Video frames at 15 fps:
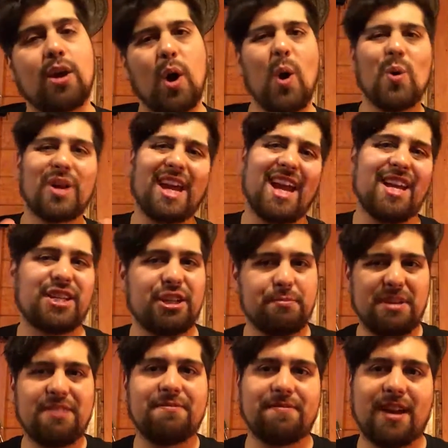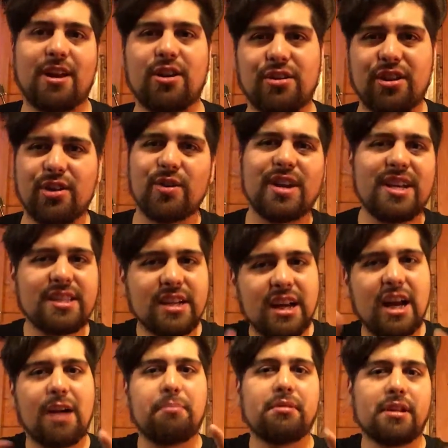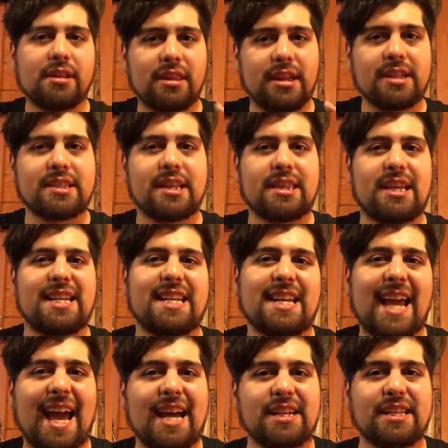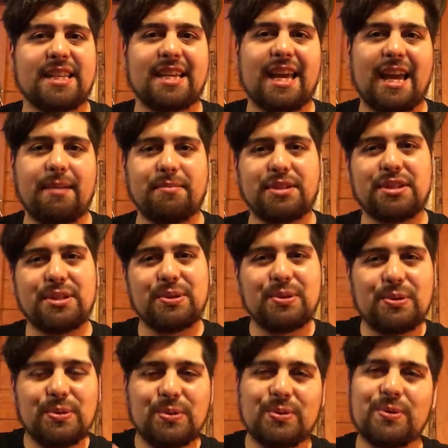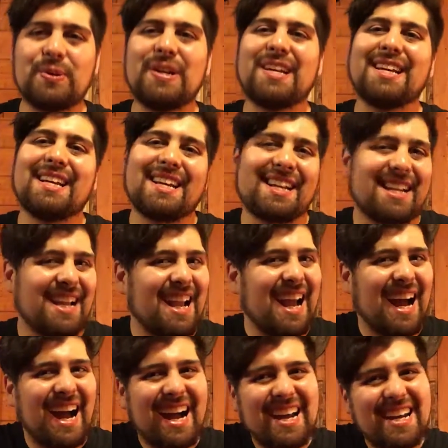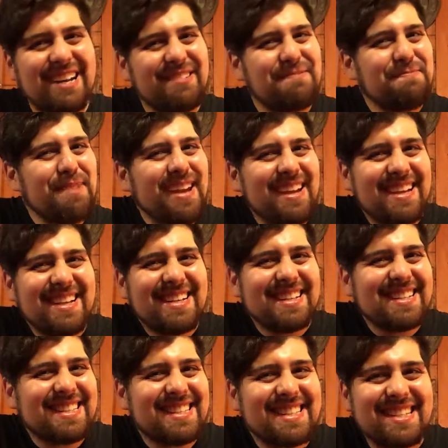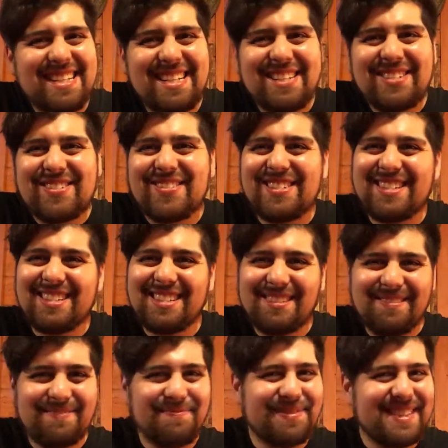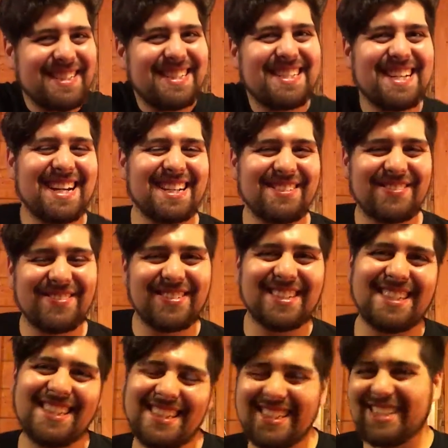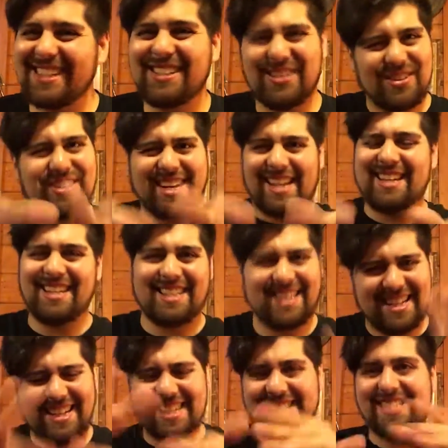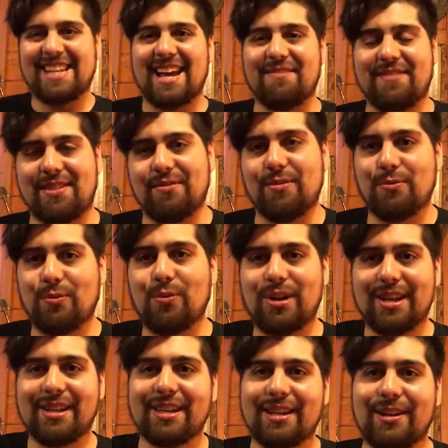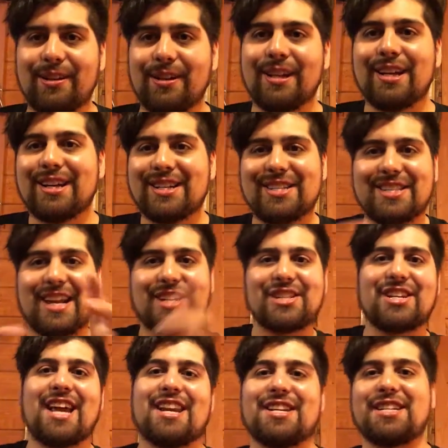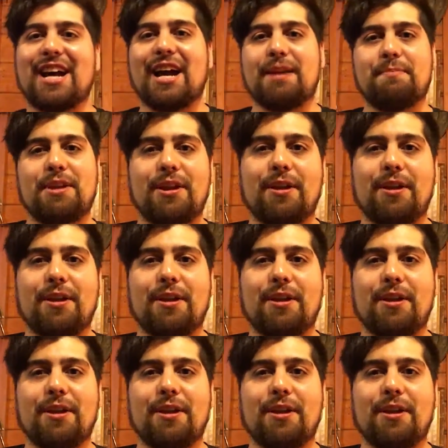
Okay, to be fair, there is a couple of things that they did add to the game to kind of make it a sequel, but not really. Okay, let's dive in one little section at a time